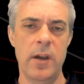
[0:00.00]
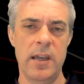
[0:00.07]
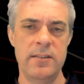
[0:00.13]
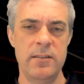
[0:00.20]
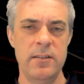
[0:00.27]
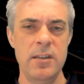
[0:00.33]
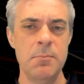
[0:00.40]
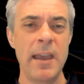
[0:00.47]
so
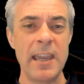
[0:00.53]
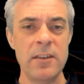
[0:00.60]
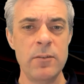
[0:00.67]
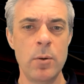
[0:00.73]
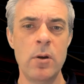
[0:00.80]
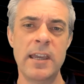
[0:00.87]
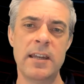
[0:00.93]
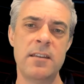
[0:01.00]
you may as well
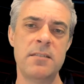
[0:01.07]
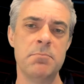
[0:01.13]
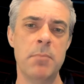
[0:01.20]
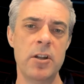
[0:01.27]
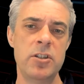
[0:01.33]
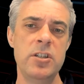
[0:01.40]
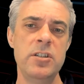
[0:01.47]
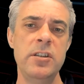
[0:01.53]
get as
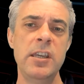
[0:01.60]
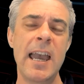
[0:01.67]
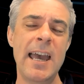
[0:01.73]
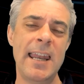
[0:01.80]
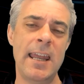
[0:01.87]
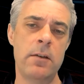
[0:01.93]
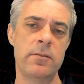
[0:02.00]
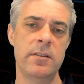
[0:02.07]
much as you can
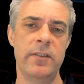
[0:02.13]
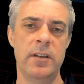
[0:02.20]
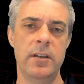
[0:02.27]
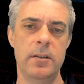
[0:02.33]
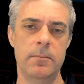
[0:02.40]
out of it.